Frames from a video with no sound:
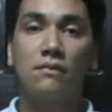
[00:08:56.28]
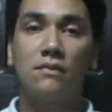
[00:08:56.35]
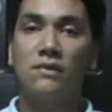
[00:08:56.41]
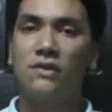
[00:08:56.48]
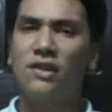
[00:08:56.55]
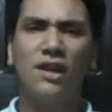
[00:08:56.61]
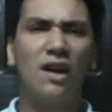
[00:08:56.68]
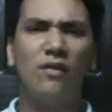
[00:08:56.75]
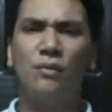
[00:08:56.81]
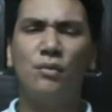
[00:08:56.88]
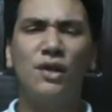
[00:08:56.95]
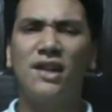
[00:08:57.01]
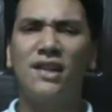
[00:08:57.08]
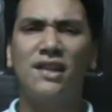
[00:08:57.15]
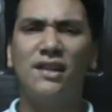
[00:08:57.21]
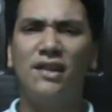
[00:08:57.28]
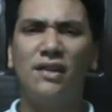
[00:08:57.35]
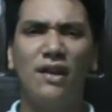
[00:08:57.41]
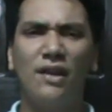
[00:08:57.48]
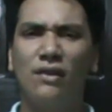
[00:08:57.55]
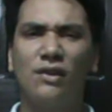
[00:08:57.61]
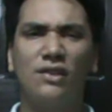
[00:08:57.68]
The government in the
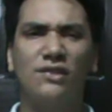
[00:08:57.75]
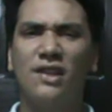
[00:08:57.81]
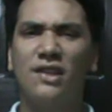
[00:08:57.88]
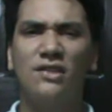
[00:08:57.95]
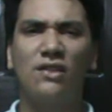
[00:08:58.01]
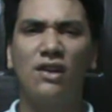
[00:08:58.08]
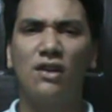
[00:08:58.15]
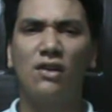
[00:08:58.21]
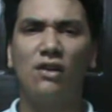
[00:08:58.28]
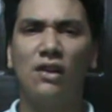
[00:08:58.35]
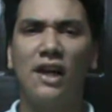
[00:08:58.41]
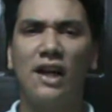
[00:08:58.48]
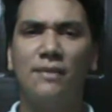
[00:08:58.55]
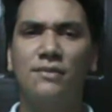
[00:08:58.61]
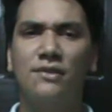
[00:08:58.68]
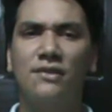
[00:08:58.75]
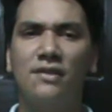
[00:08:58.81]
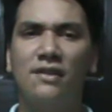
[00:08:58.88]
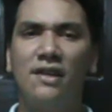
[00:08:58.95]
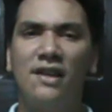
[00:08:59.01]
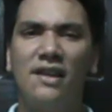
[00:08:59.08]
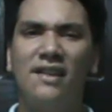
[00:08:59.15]
Netherlands has not collapsed.
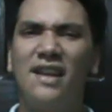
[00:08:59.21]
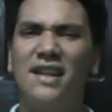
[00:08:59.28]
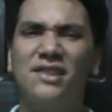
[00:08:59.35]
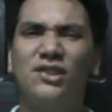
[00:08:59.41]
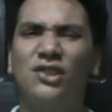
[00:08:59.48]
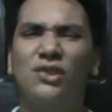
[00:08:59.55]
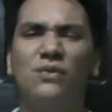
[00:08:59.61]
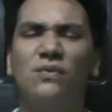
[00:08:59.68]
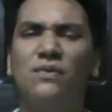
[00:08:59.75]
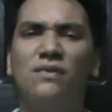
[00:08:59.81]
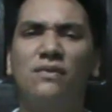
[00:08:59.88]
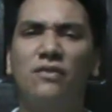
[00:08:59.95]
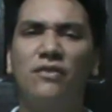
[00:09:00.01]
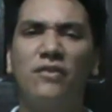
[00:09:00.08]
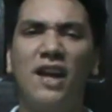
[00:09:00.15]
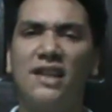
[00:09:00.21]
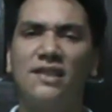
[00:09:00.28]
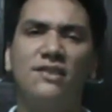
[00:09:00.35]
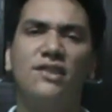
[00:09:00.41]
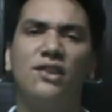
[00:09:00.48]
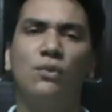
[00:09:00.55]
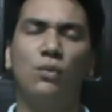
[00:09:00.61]
That's just
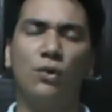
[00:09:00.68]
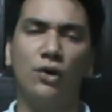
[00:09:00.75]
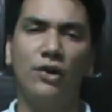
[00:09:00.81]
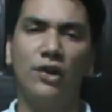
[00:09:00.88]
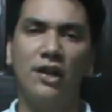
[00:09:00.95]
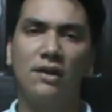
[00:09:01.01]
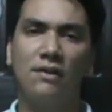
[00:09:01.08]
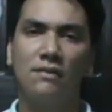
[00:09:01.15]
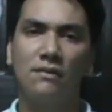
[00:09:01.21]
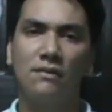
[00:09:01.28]
fancy wording.